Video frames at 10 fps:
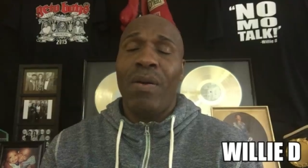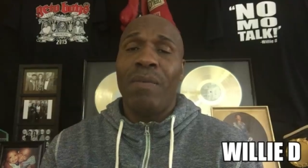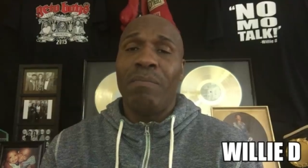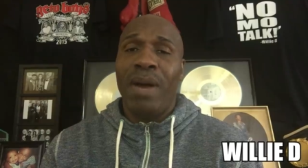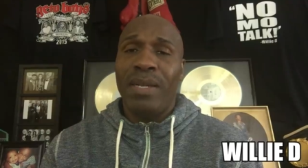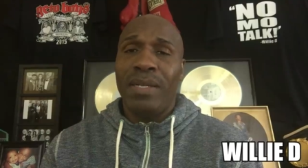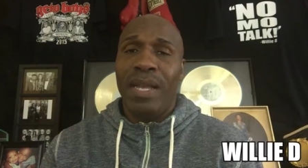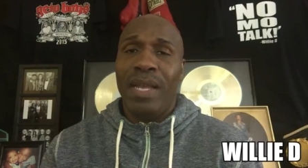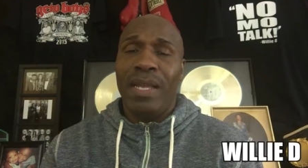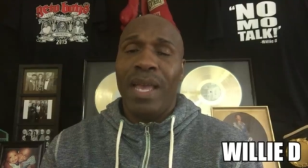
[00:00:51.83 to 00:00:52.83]
on
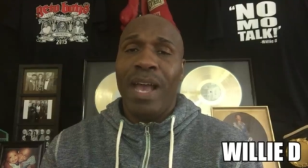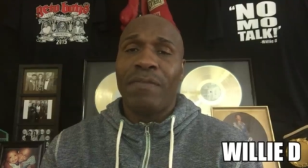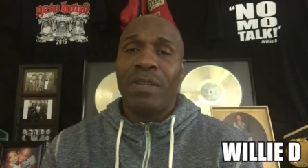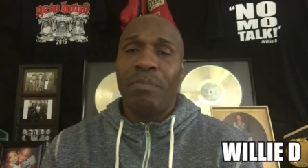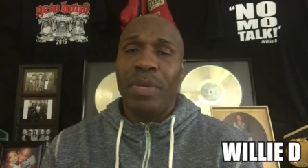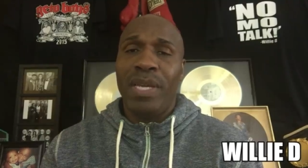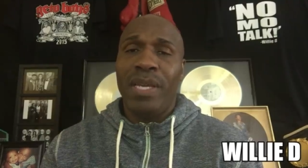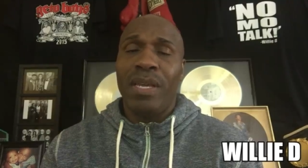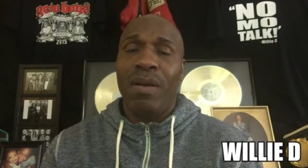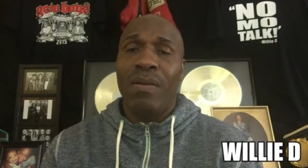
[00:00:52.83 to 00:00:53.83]
Monday after
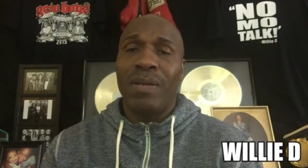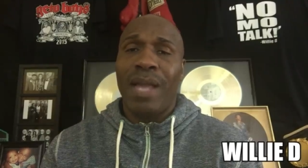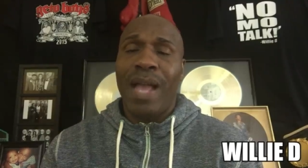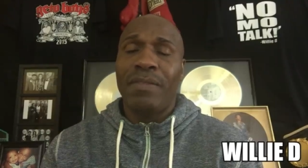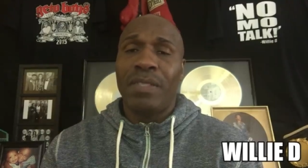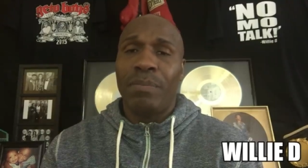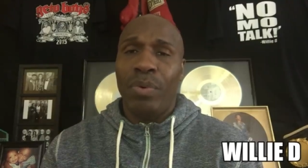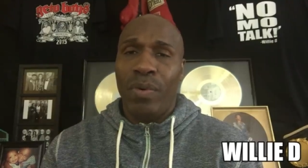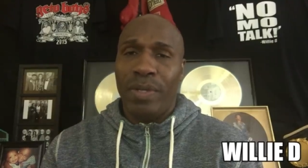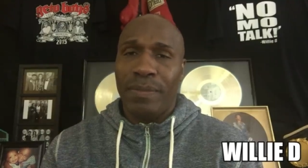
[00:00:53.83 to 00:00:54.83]
being on life
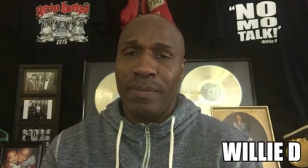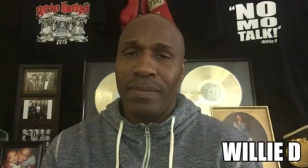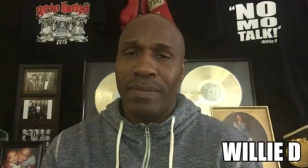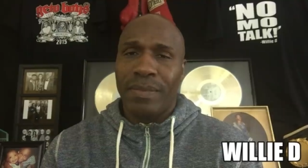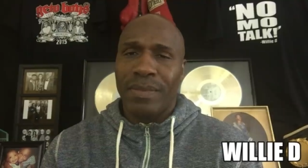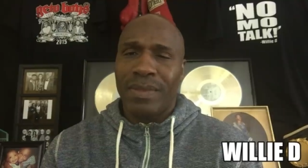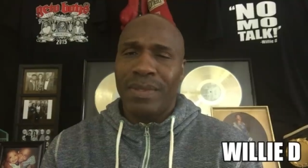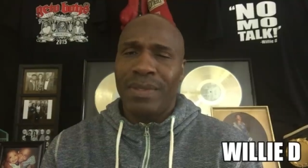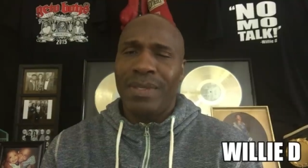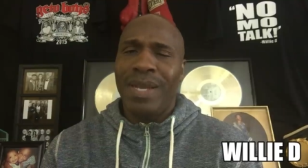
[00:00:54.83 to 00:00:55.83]
support.
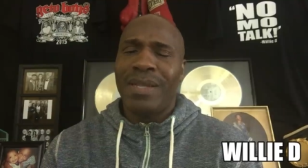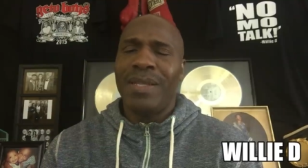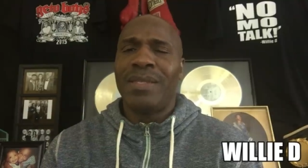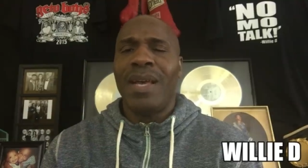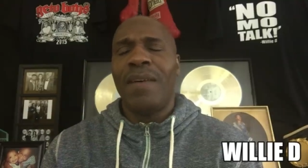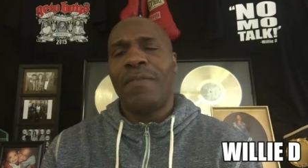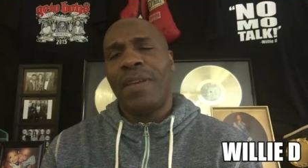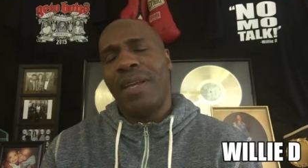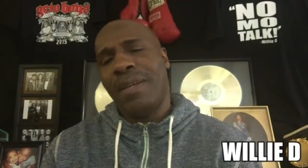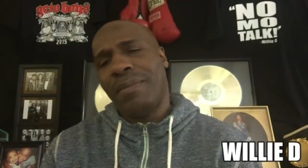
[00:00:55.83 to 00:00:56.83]
Check this out,
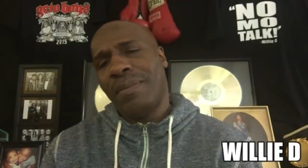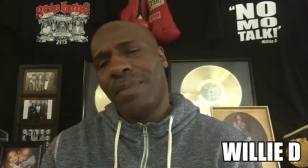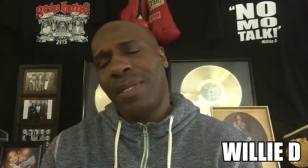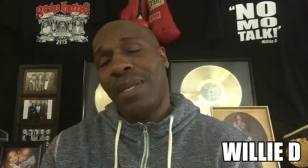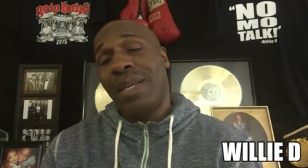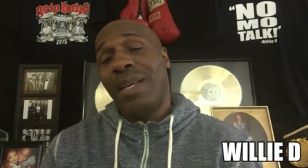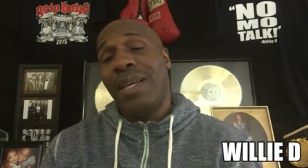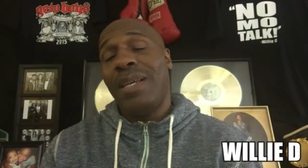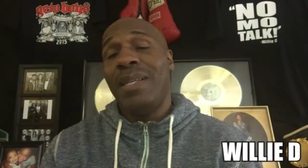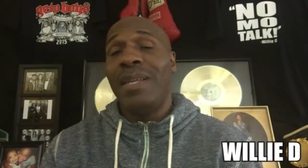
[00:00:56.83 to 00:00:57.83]
fam.
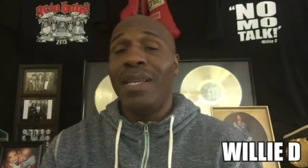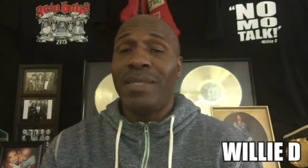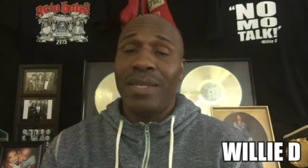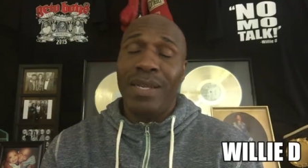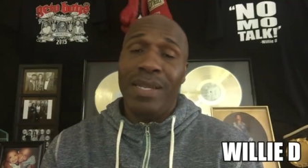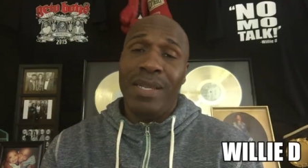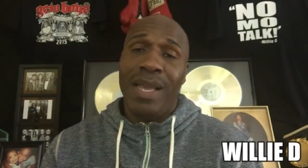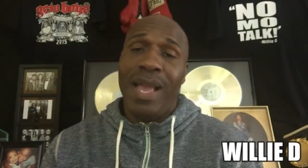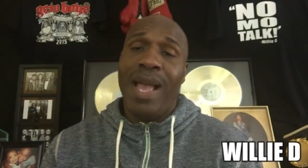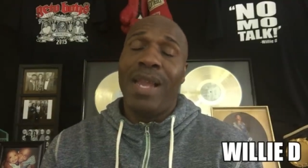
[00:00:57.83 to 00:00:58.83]
Initially,
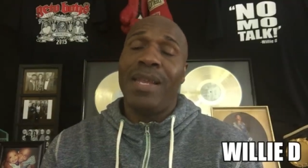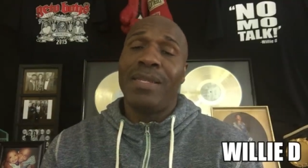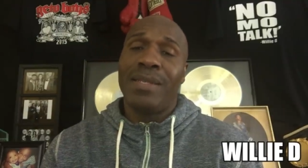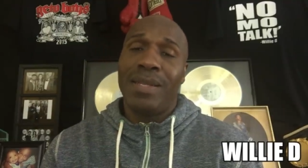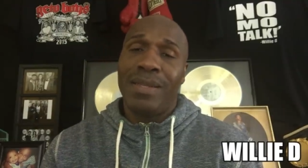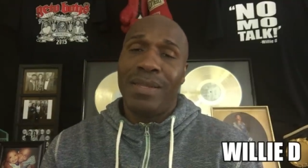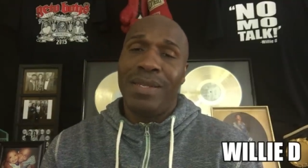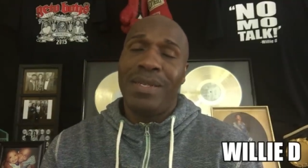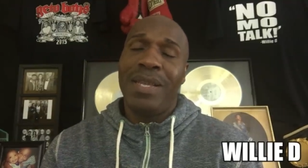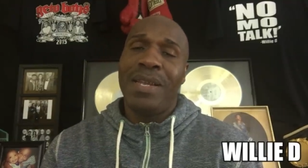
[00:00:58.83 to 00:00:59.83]
Alex
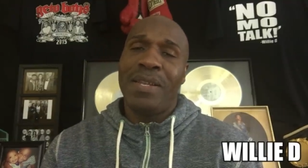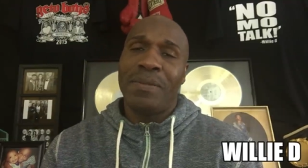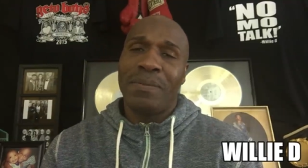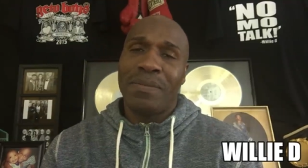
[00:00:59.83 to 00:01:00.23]
the tenant,